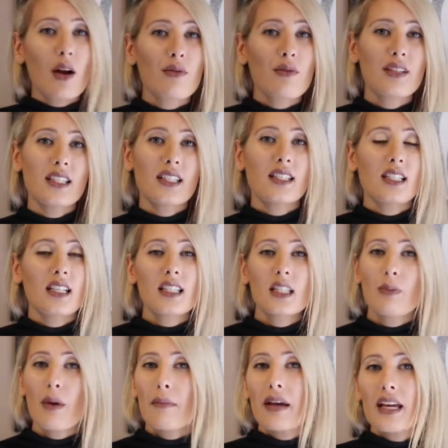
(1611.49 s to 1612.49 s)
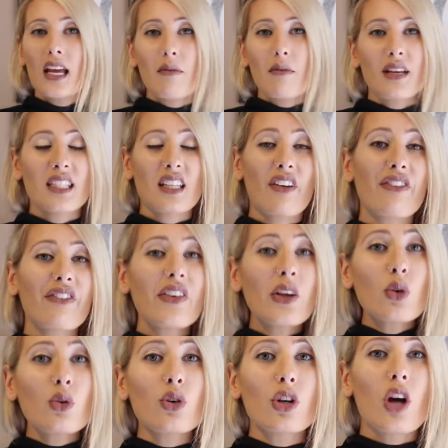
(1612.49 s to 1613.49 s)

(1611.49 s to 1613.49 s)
resistance by making myself feel good.